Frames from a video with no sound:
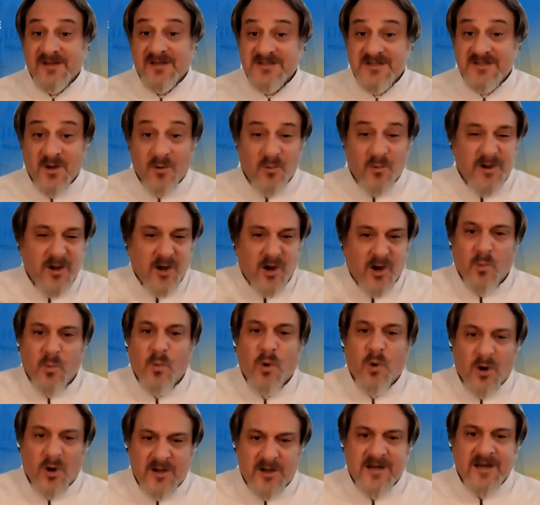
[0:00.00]
So we are
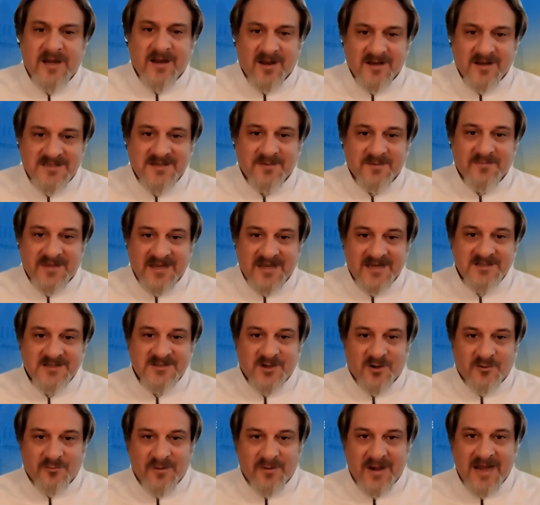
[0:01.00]
working on some things
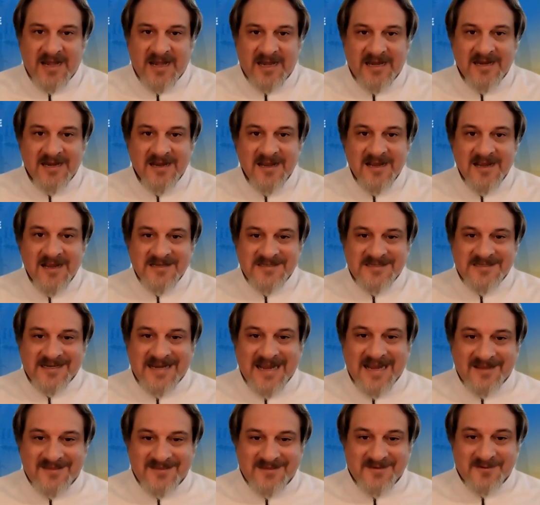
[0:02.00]
already
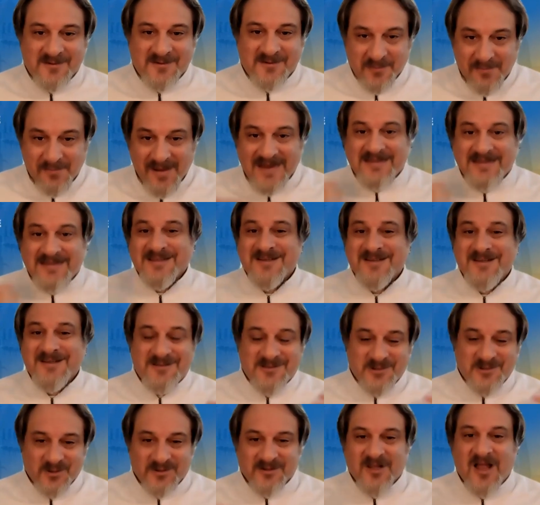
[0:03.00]
to
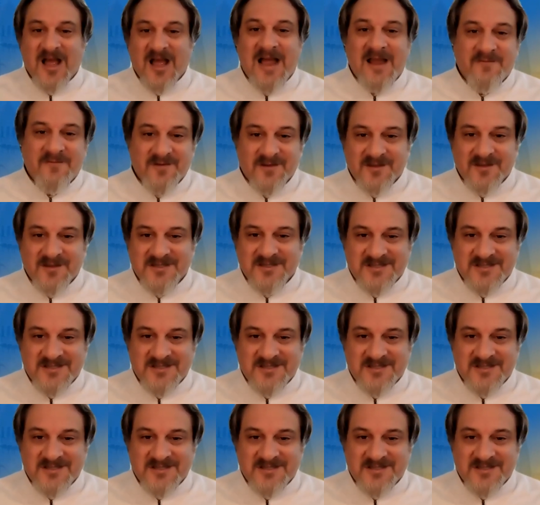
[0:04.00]
enliven the